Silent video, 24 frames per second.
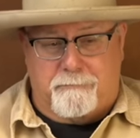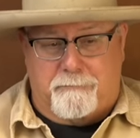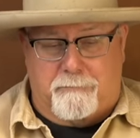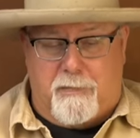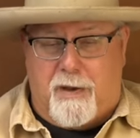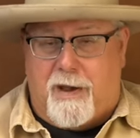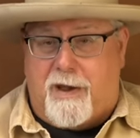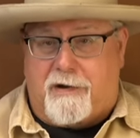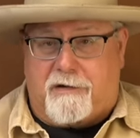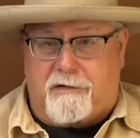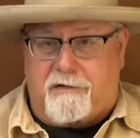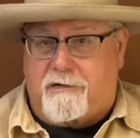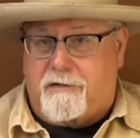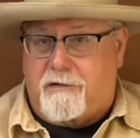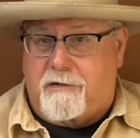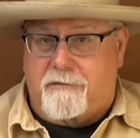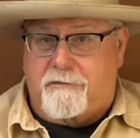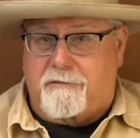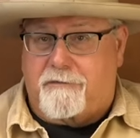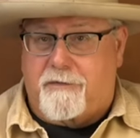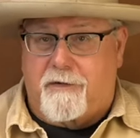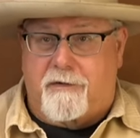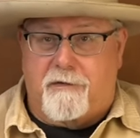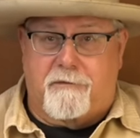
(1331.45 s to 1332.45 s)
model
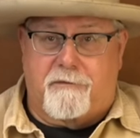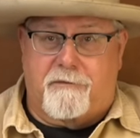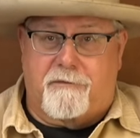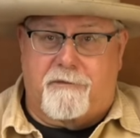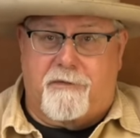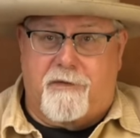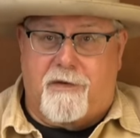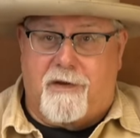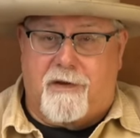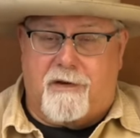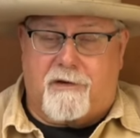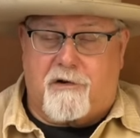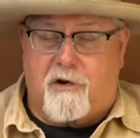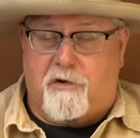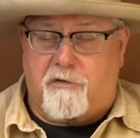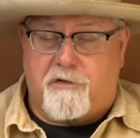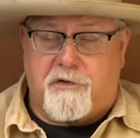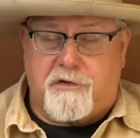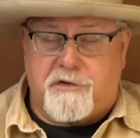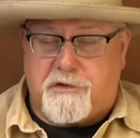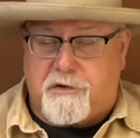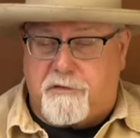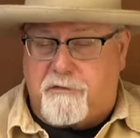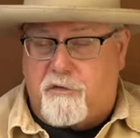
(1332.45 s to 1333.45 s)
of
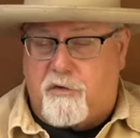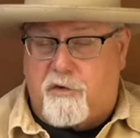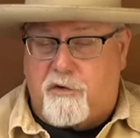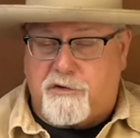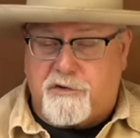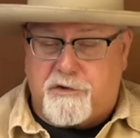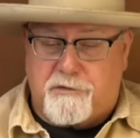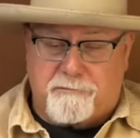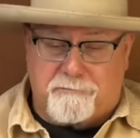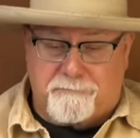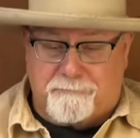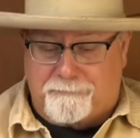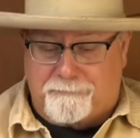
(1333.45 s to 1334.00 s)
cartridge conversion.